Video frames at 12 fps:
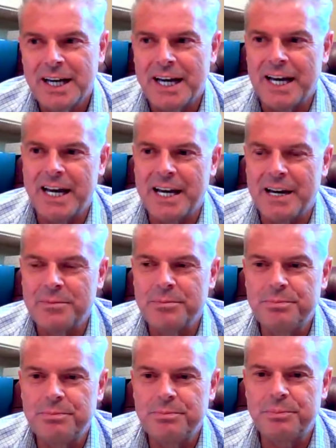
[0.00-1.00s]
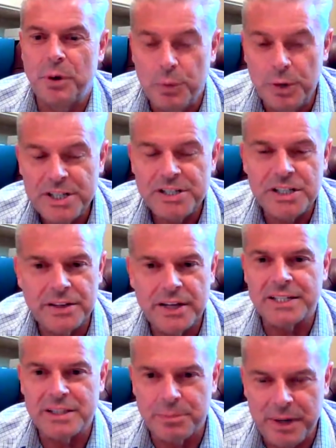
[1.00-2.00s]
But we see
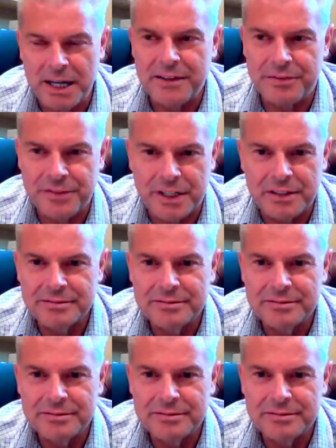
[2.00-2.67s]
that as a benefit,